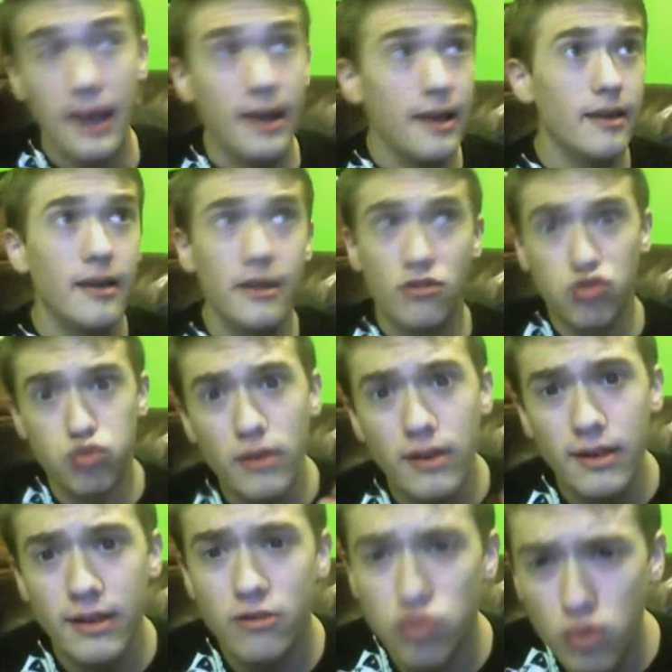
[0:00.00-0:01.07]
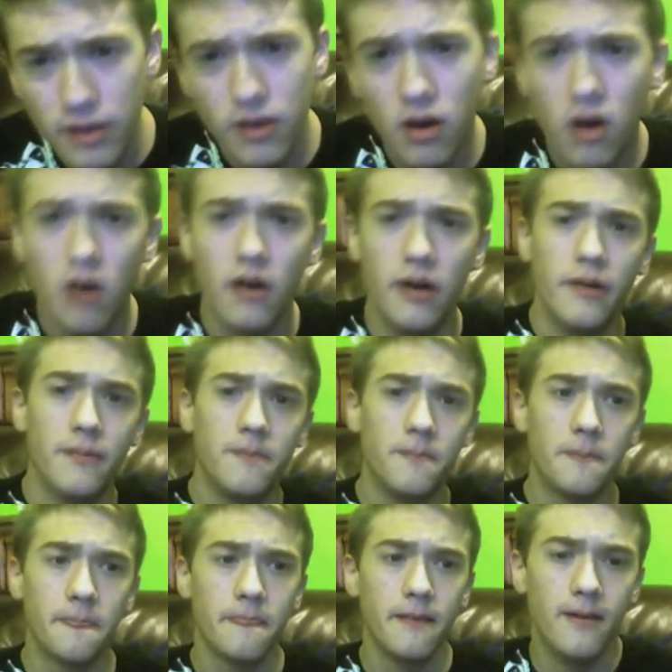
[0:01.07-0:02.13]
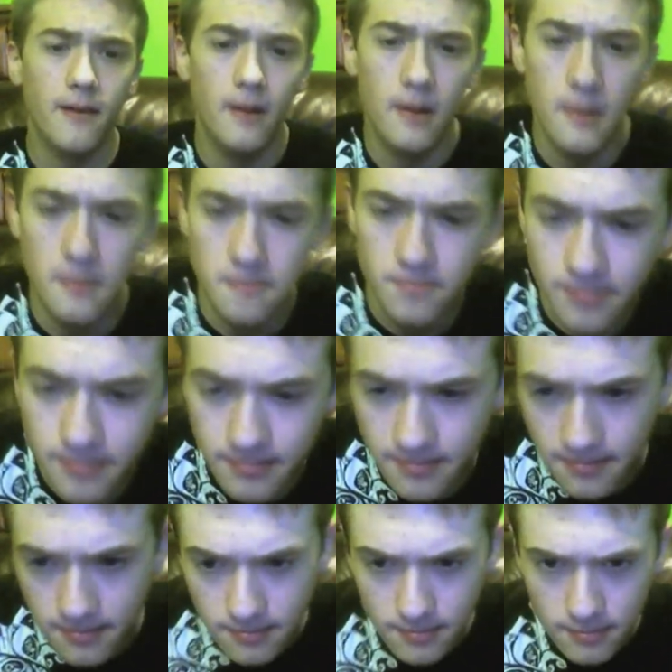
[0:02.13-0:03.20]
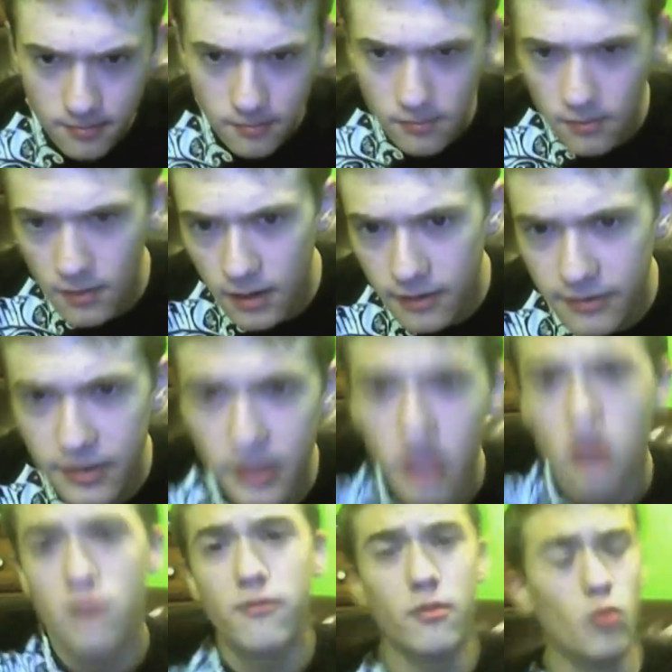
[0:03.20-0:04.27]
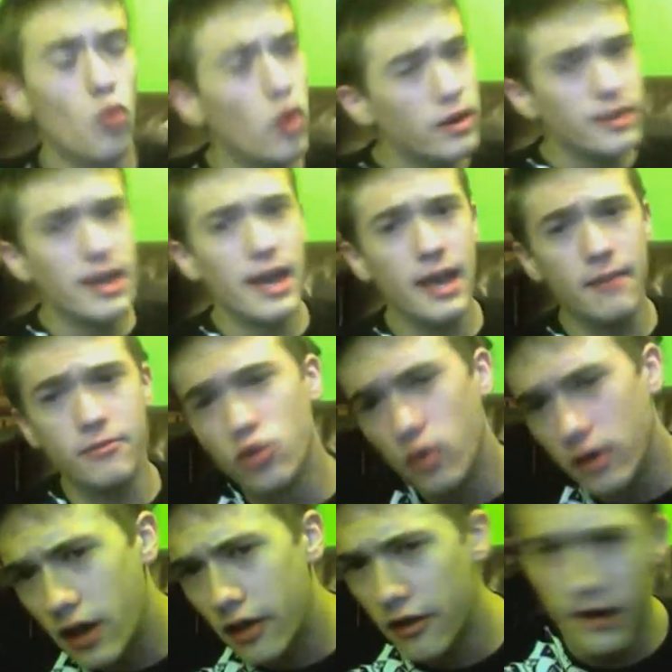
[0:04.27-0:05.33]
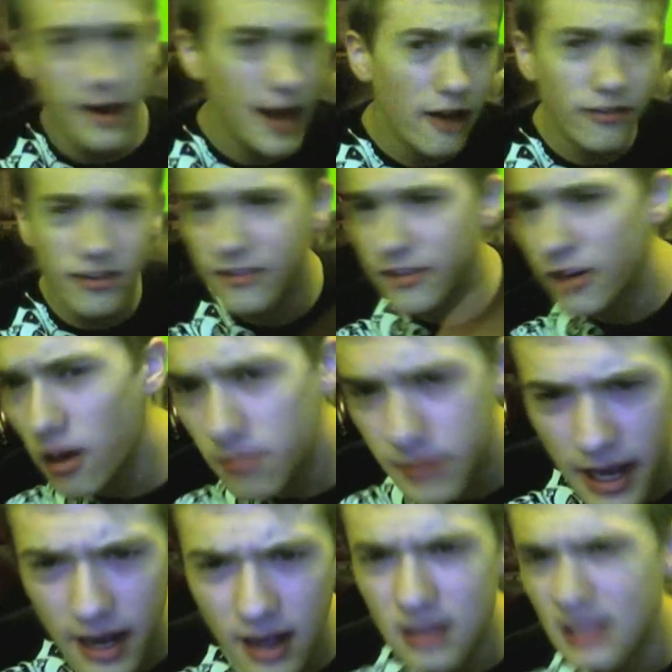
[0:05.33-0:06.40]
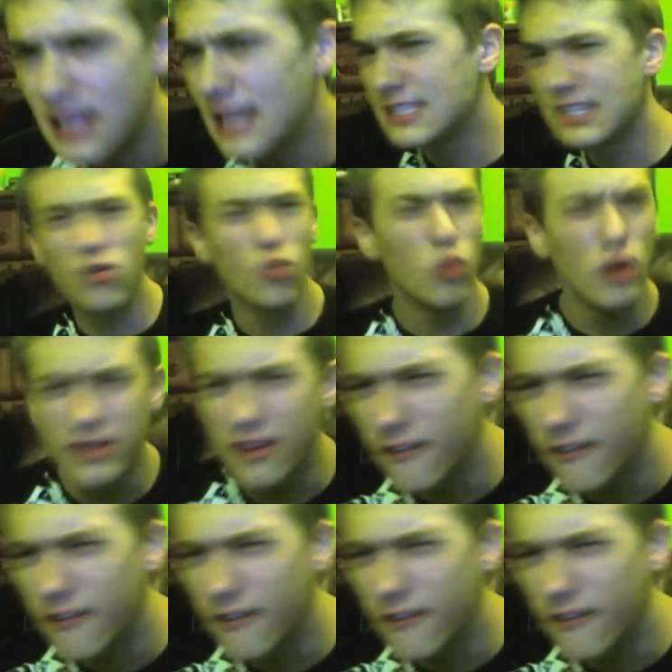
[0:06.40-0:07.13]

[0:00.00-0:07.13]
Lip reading: It's really hard, to go from one game to another, and now since they're updating Classic, what